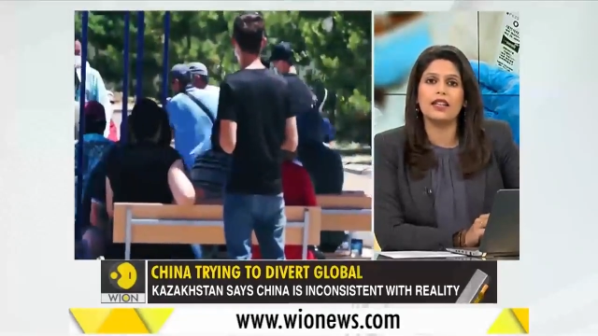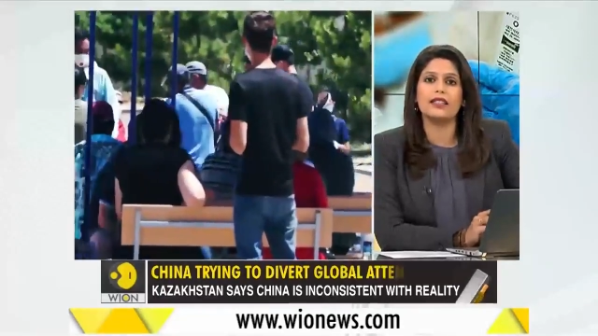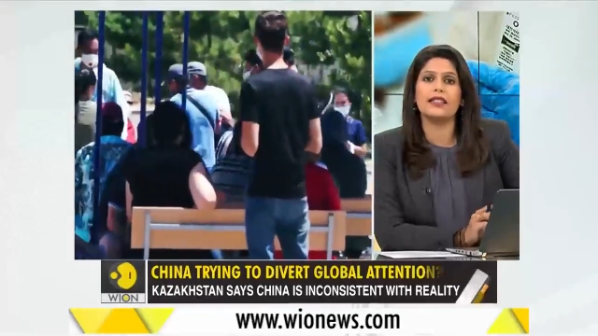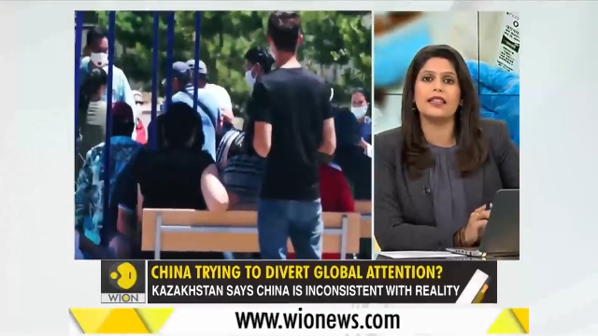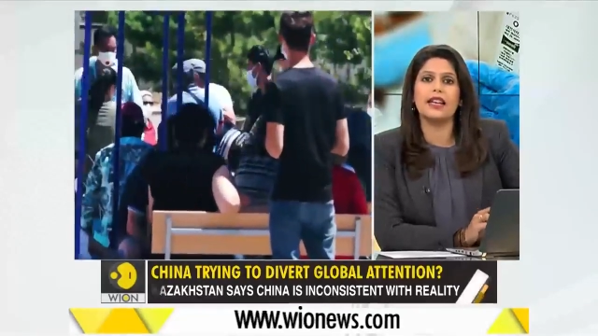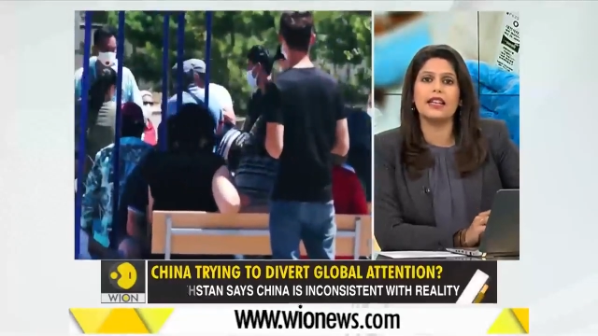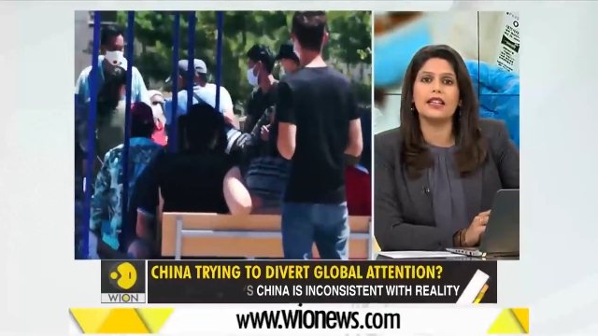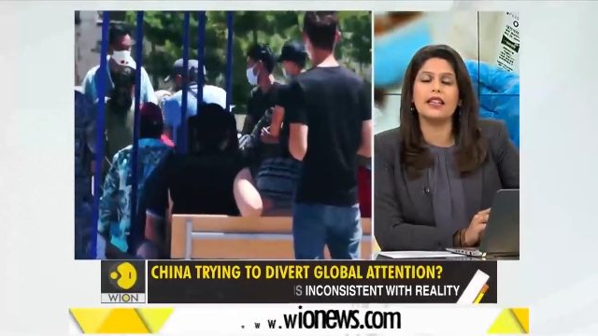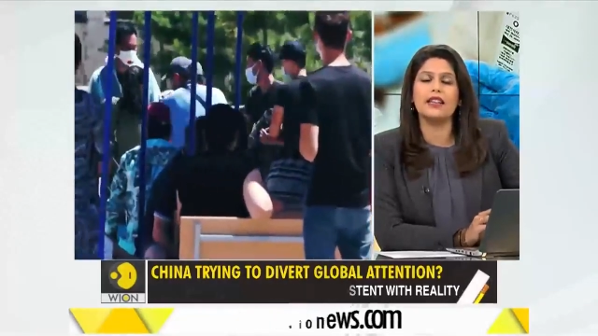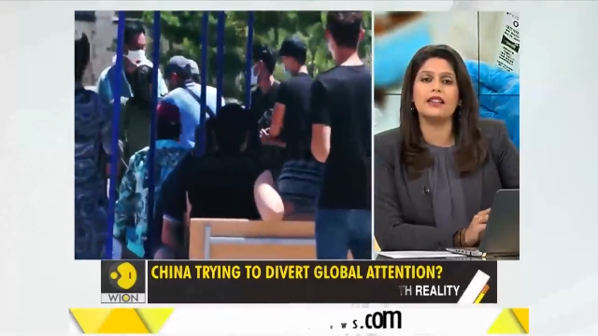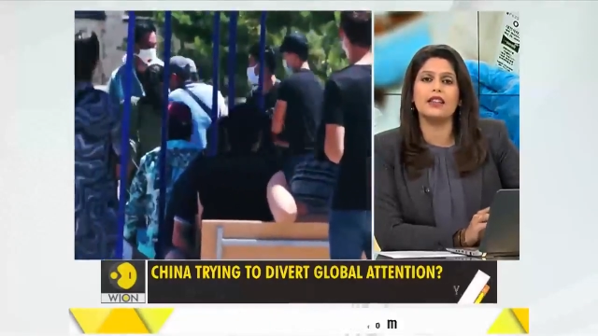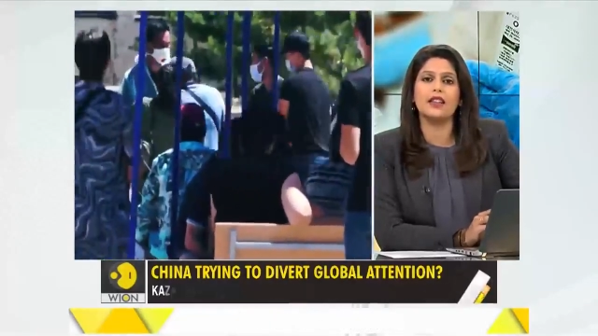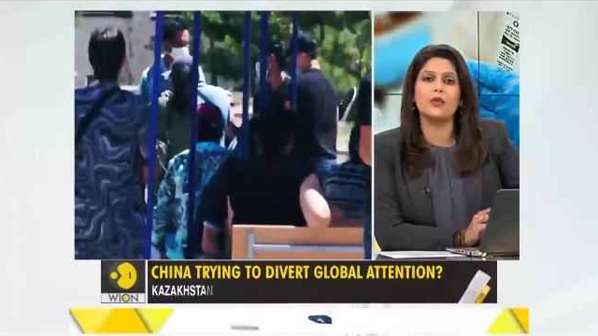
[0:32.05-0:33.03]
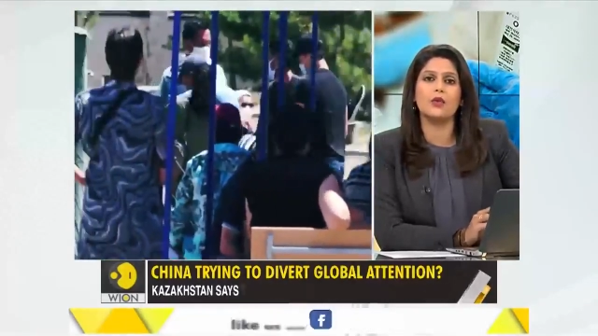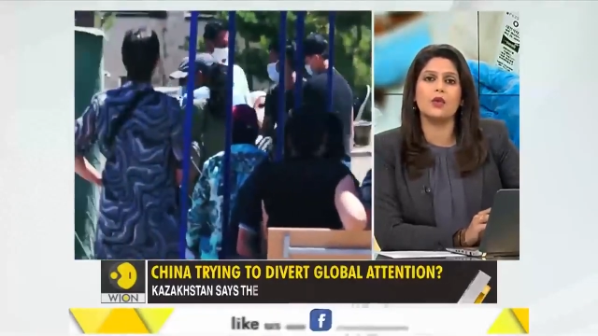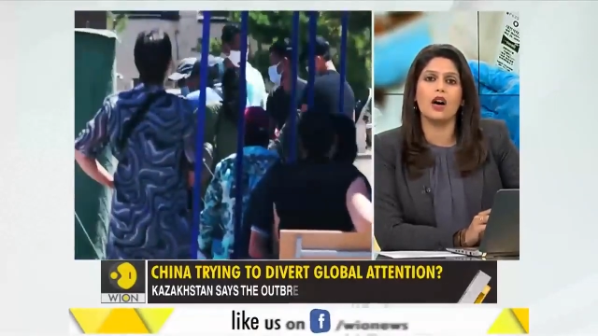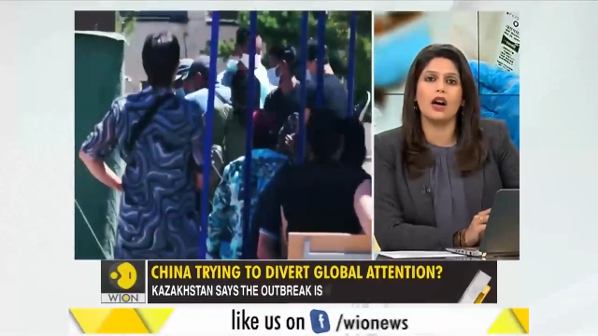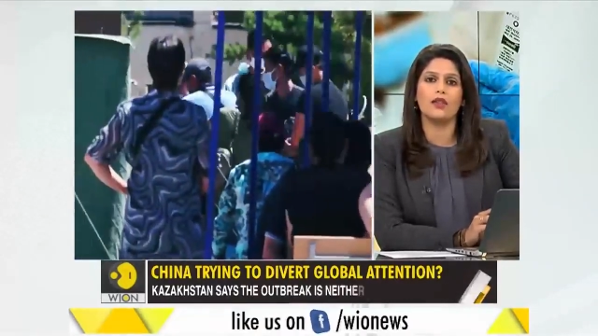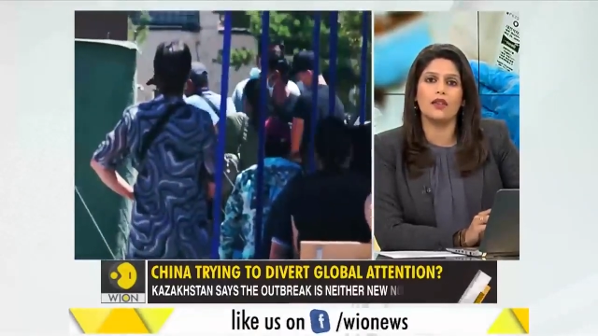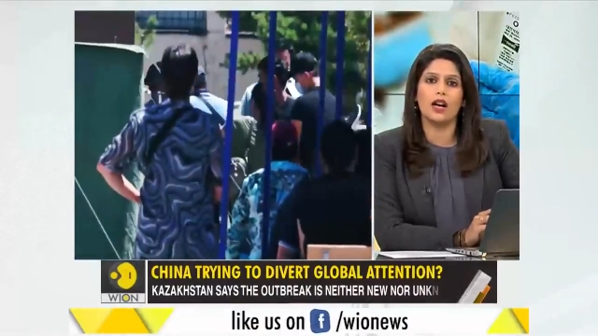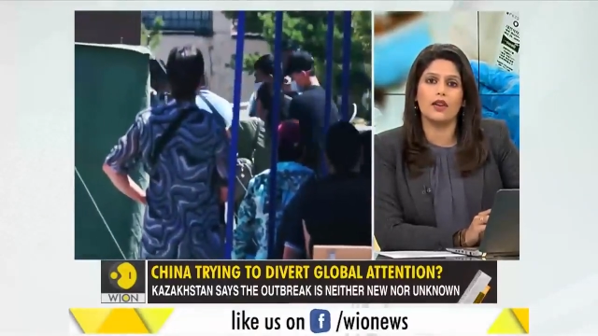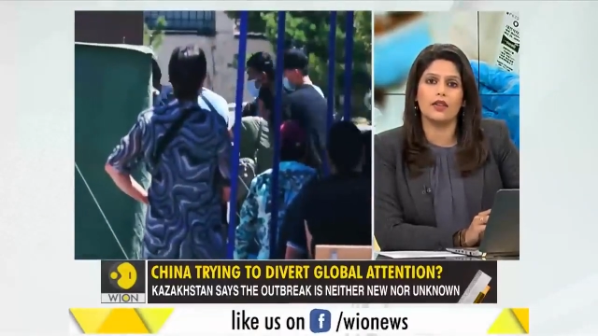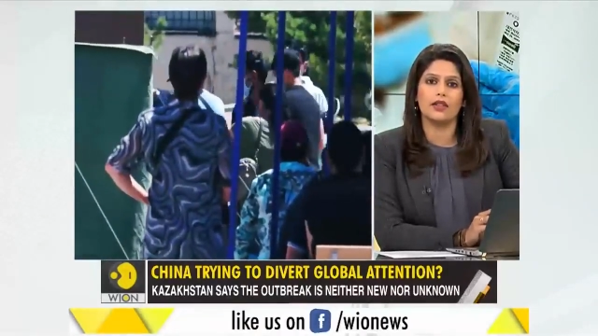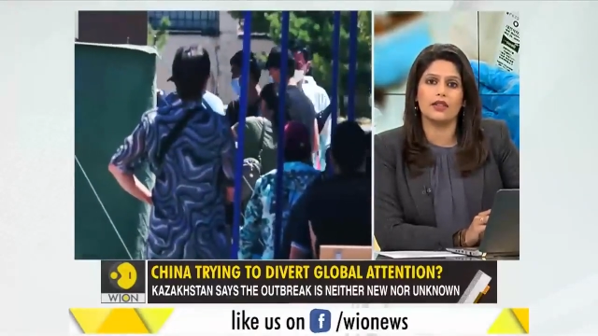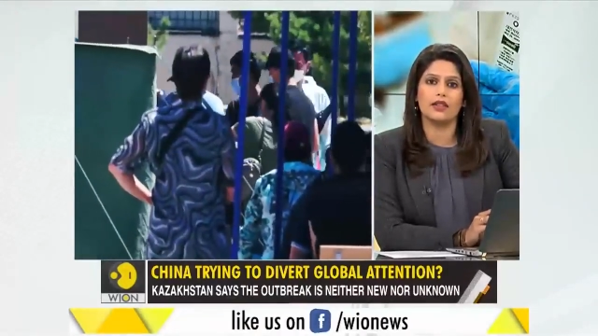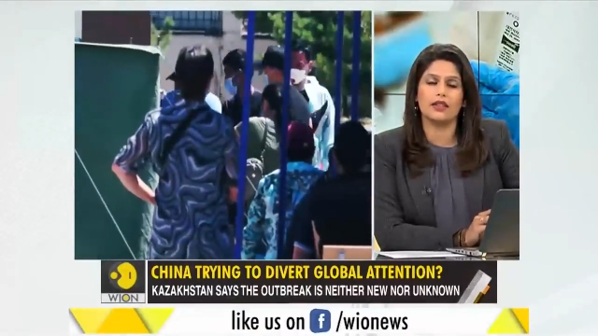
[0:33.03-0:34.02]
is deadlier than the Wuhan
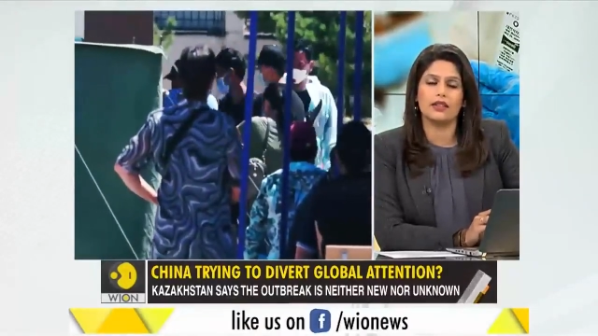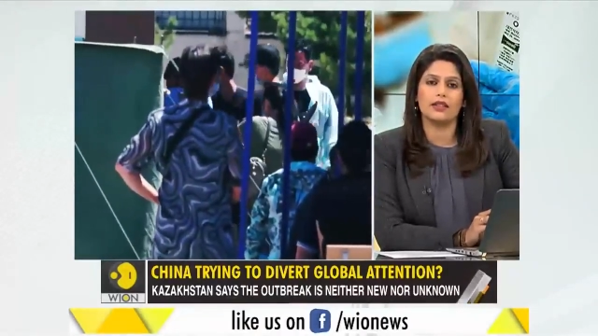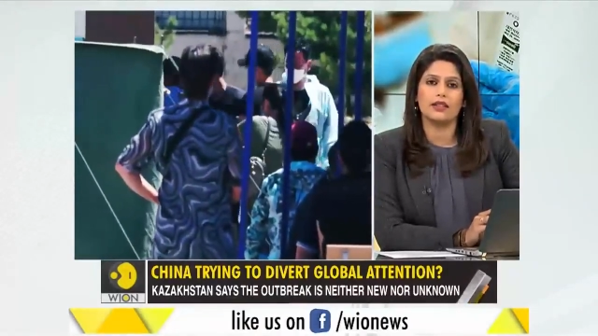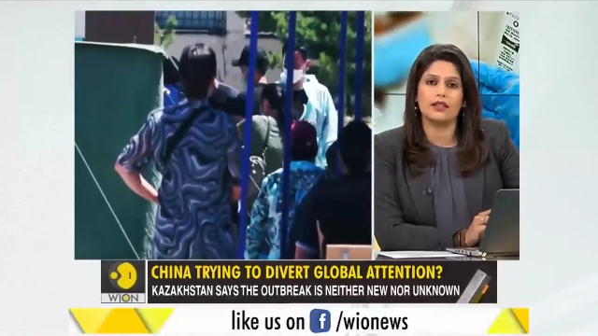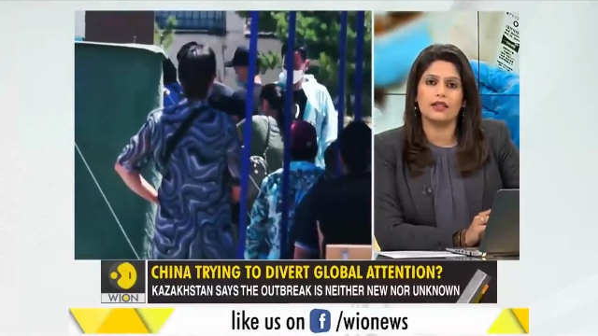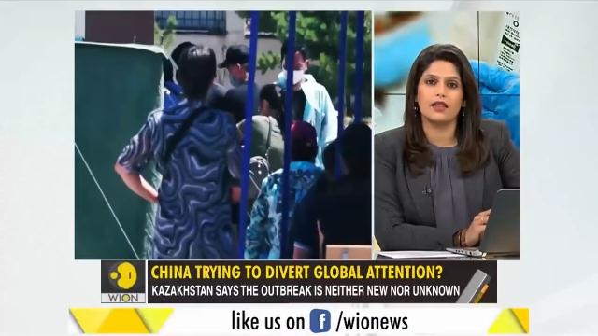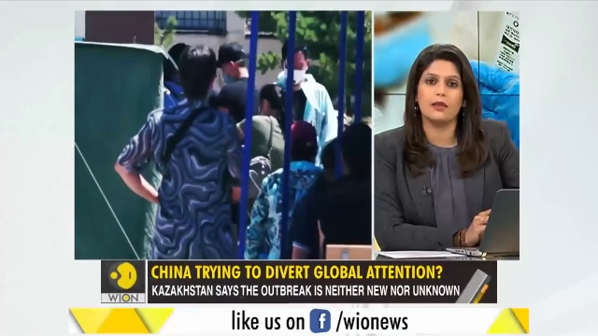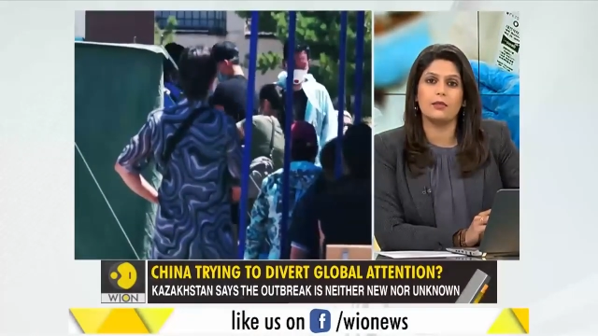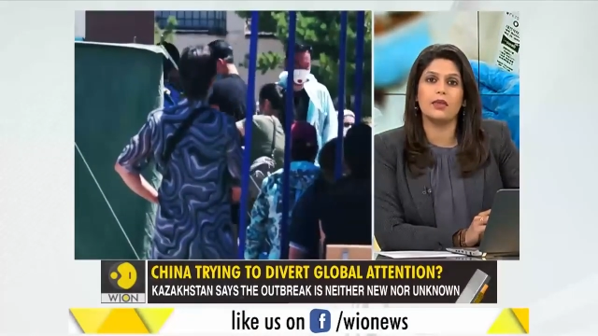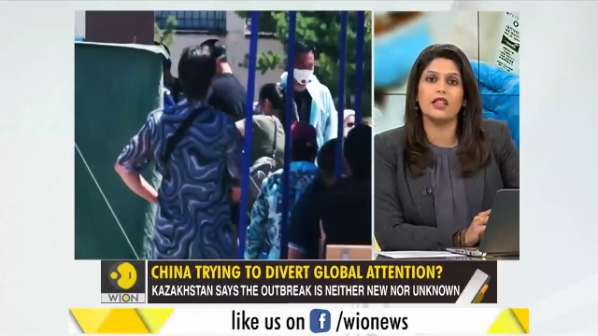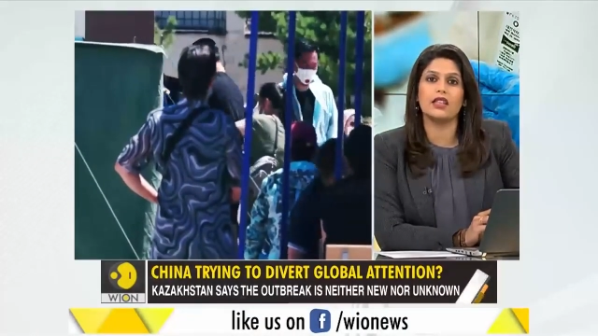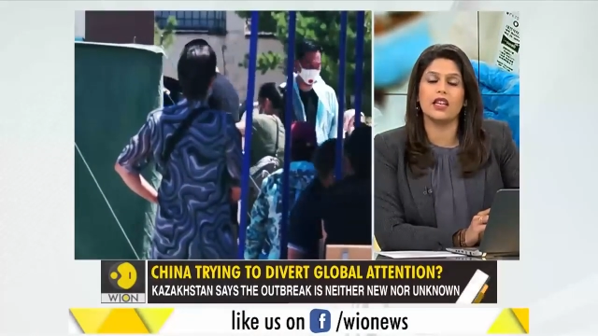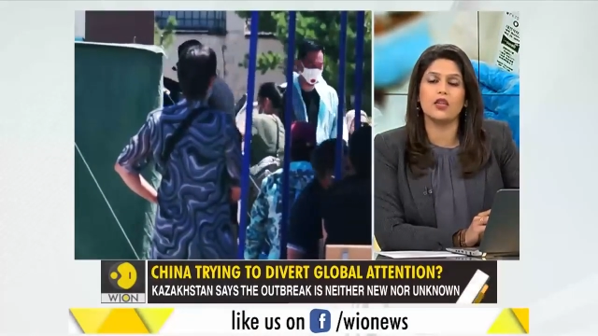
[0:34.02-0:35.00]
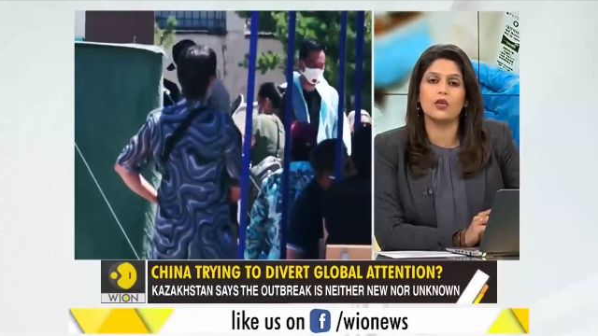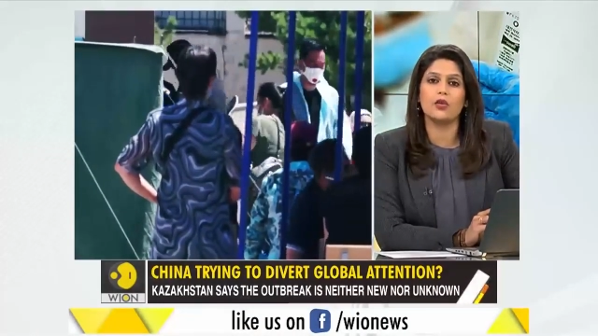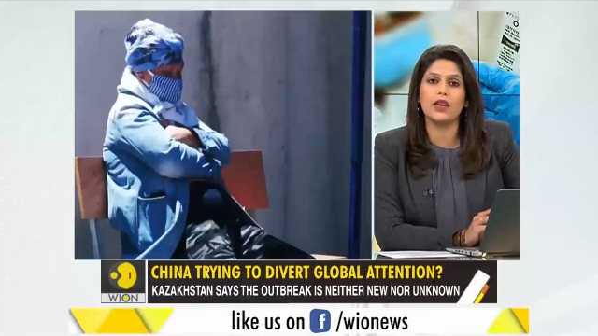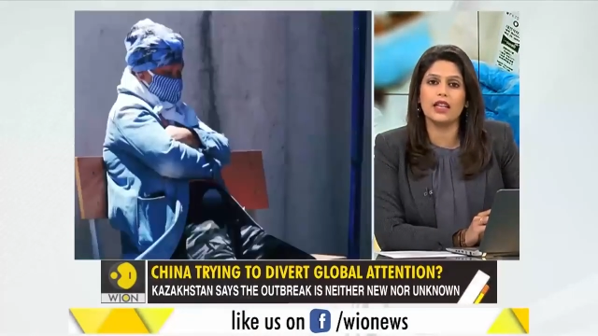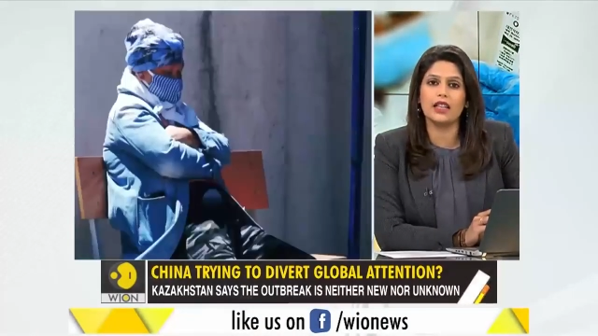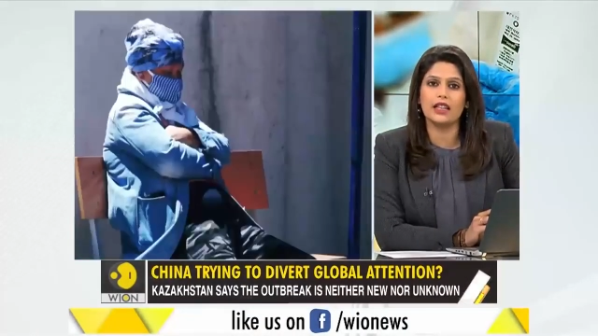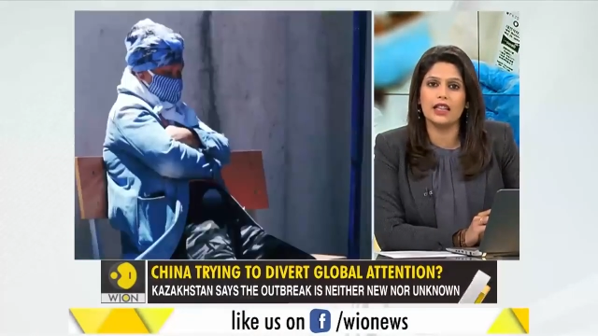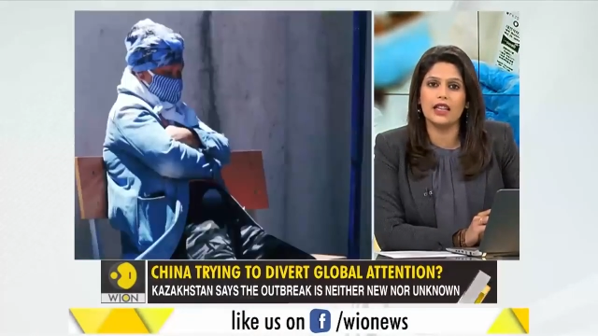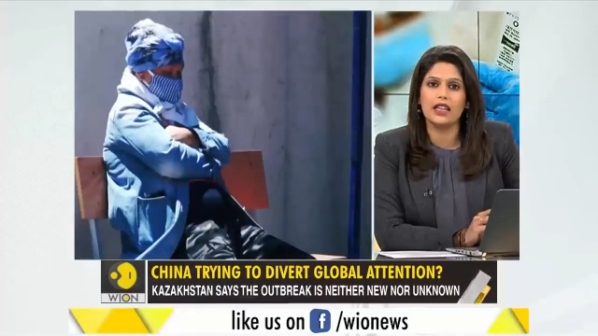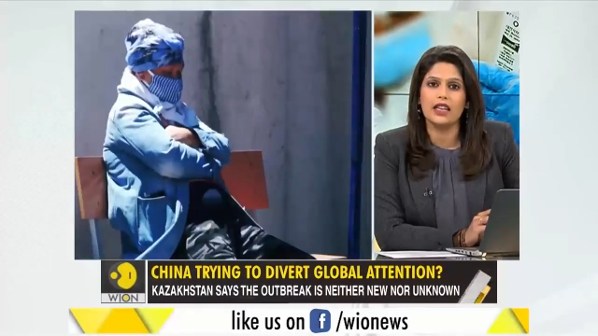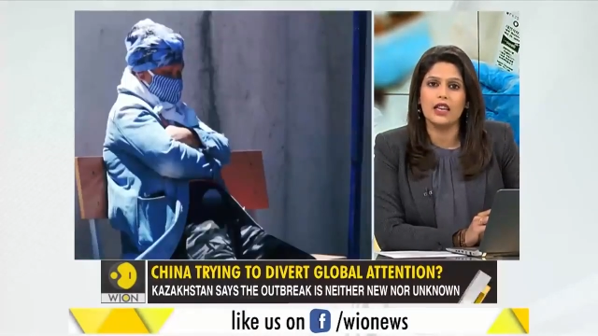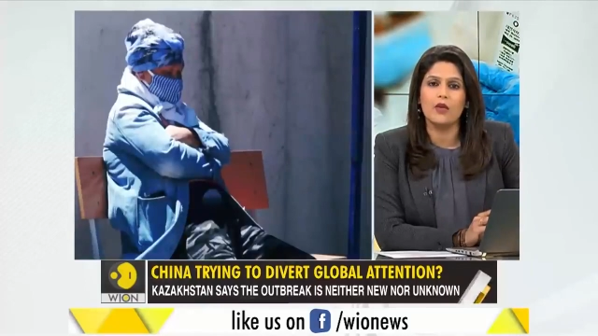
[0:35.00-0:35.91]
virus. Let me tell you quickly